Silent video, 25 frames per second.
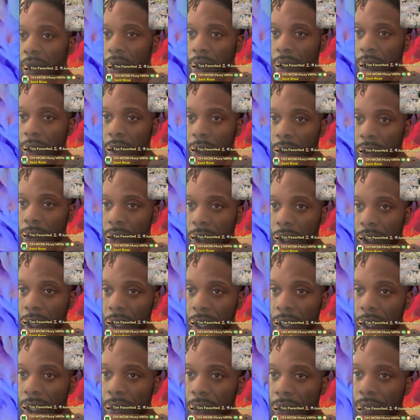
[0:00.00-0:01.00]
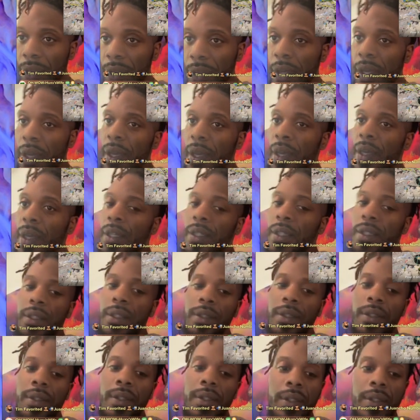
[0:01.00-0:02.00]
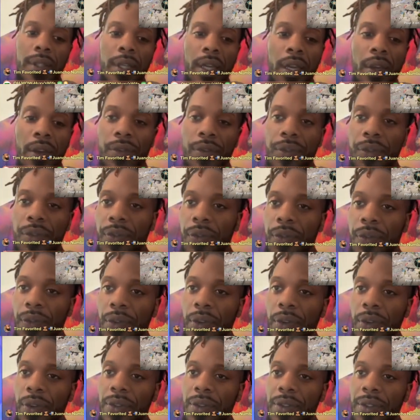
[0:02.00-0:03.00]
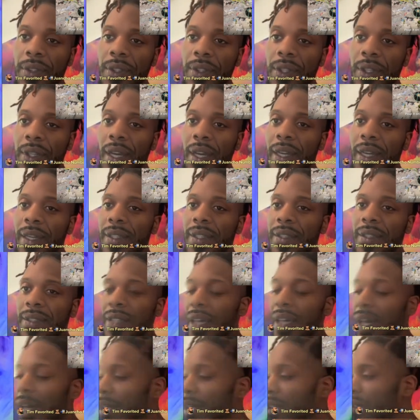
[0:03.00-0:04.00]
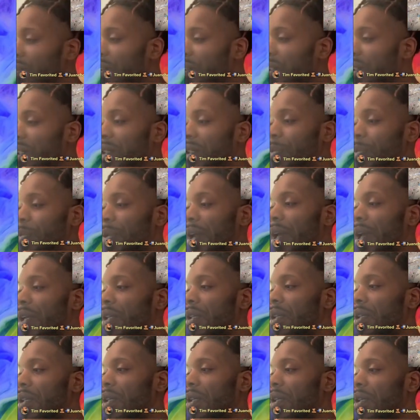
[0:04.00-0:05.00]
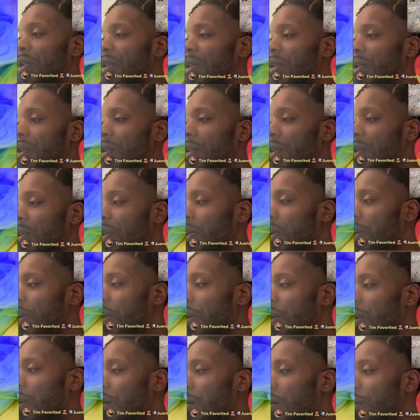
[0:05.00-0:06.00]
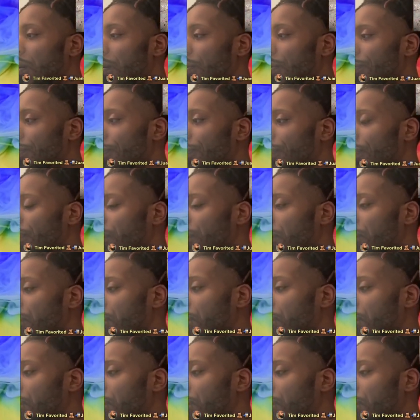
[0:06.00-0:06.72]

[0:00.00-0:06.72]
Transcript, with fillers: uh, okay, if I could title this painting, um,